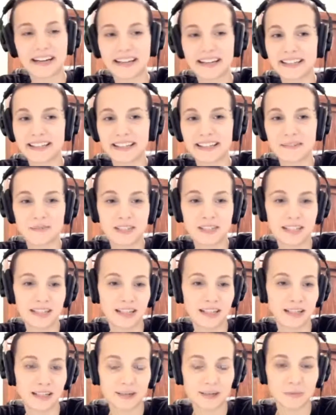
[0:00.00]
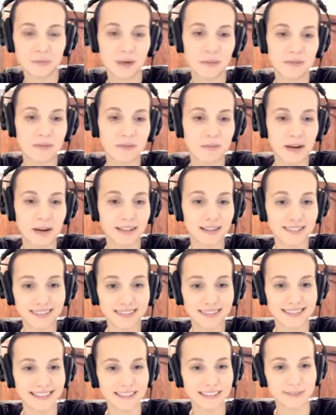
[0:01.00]
then when he ended up coming back
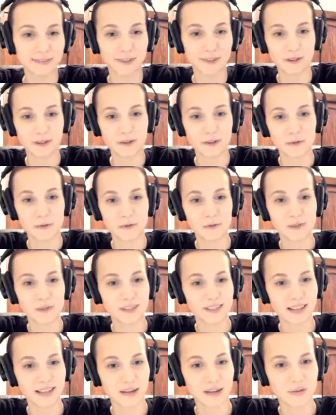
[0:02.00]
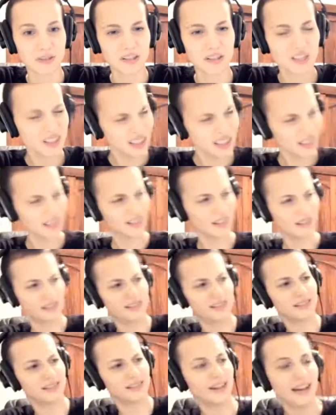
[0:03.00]
like for the Clone Wars, I was like,
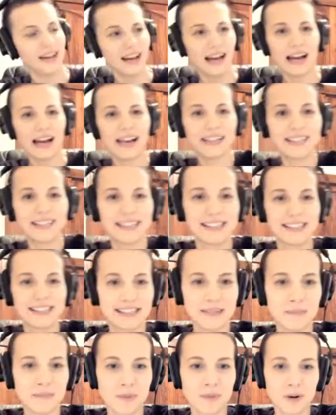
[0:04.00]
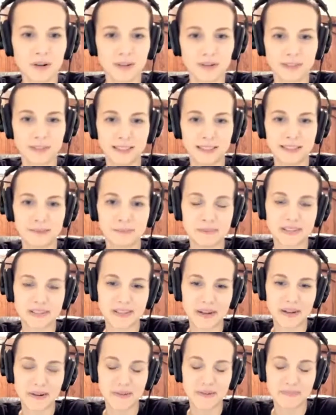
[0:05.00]
yes, I get to see more of him.
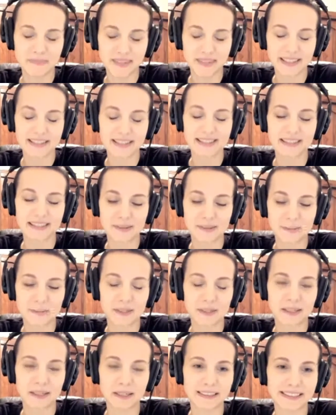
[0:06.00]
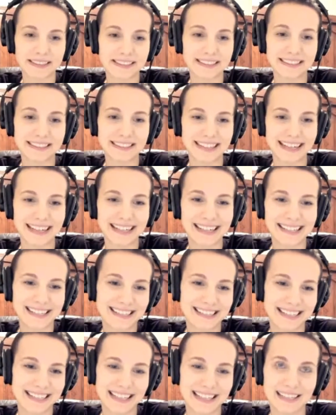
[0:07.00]
So I think he's pretty, I
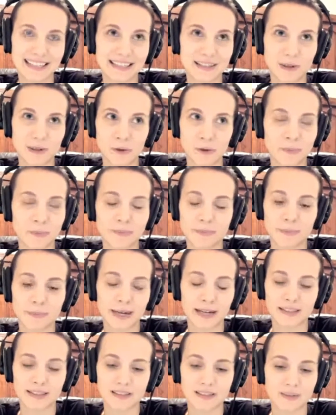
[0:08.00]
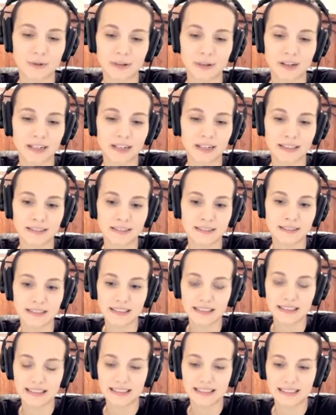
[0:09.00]
just like his whole backstory, and
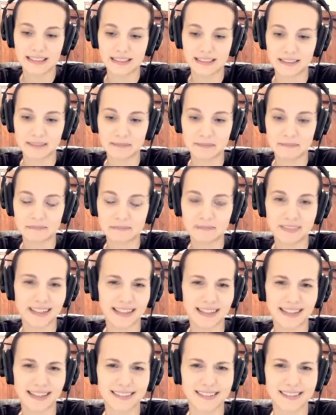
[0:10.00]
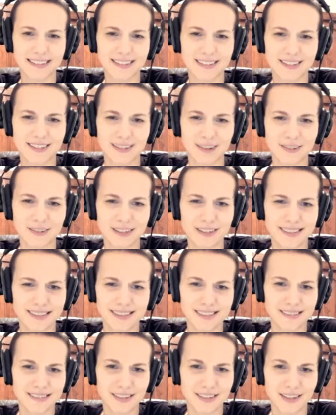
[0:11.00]
he's just
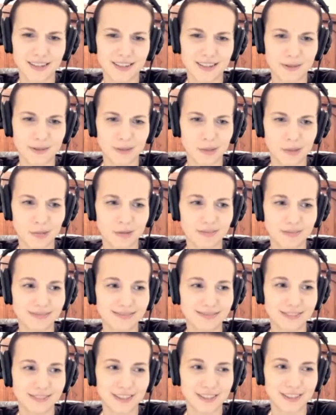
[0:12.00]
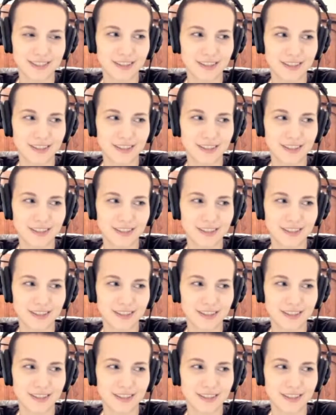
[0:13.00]
always causing trouble, which is good.